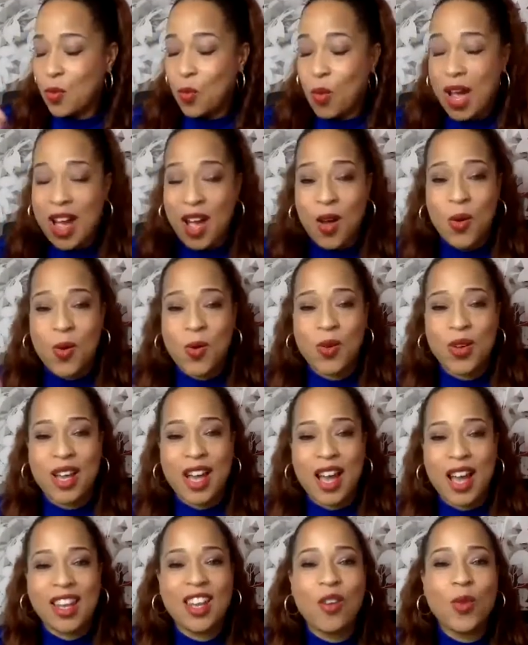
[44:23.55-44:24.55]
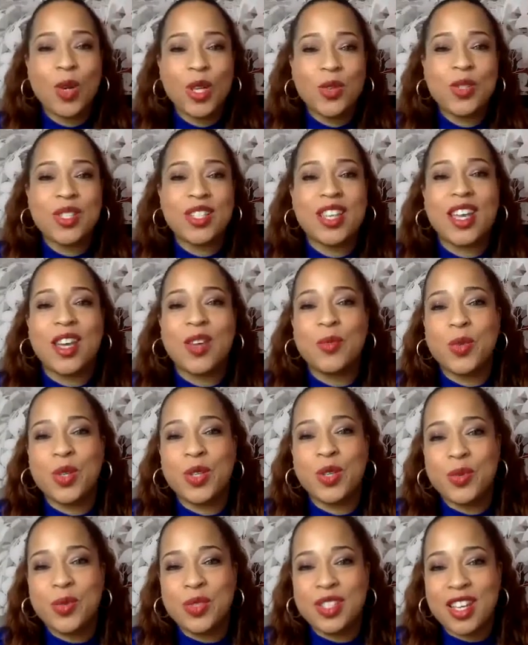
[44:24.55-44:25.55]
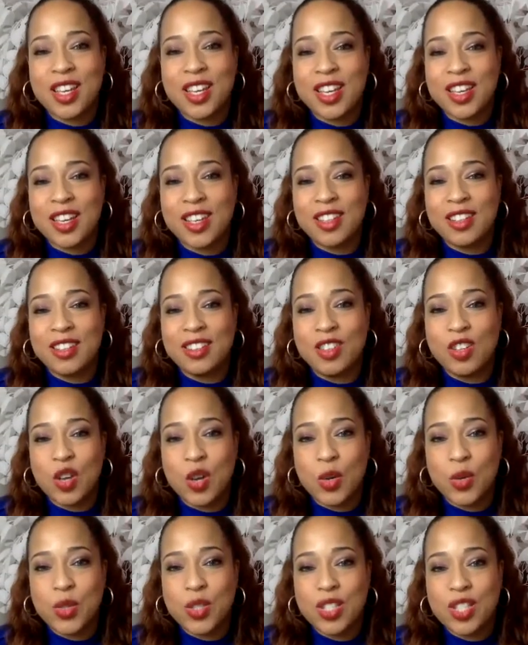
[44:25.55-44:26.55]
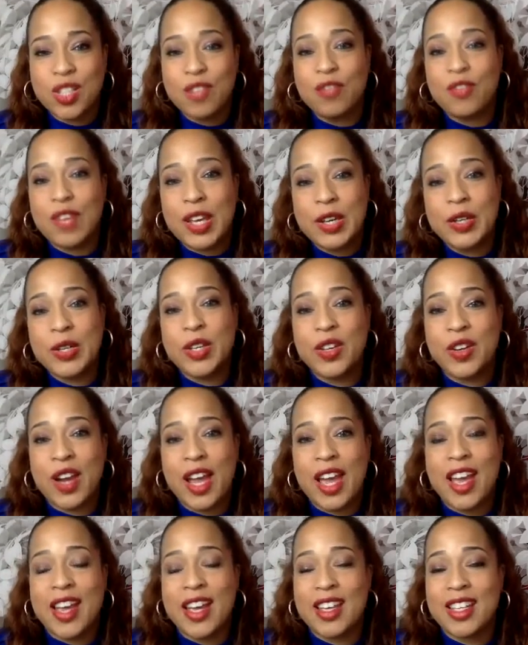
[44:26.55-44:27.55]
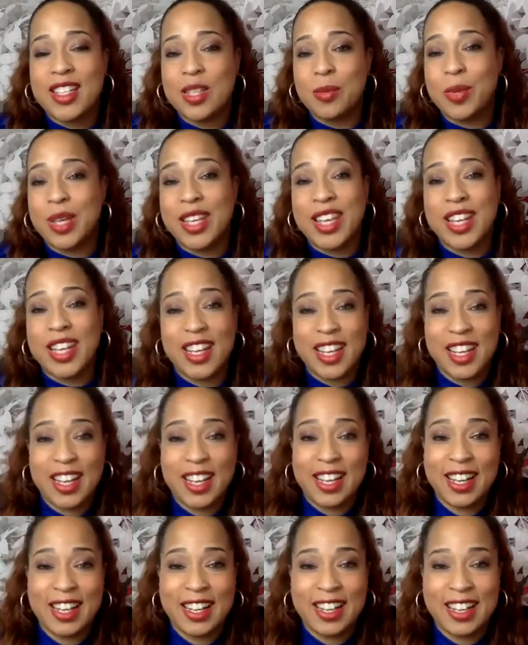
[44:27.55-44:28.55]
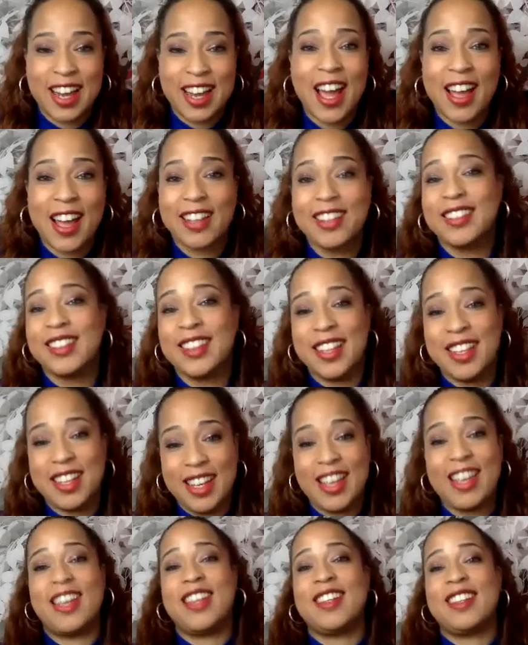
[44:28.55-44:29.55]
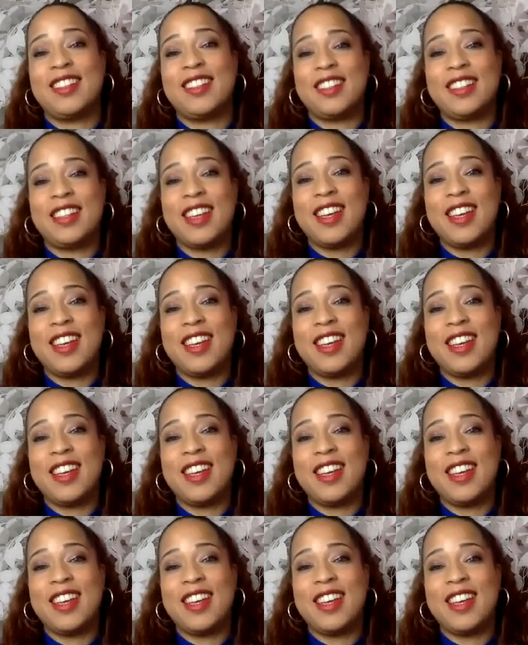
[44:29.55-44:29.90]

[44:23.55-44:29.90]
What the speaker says: Wow. I love what you said when you said, see failure as a beginning, not an end.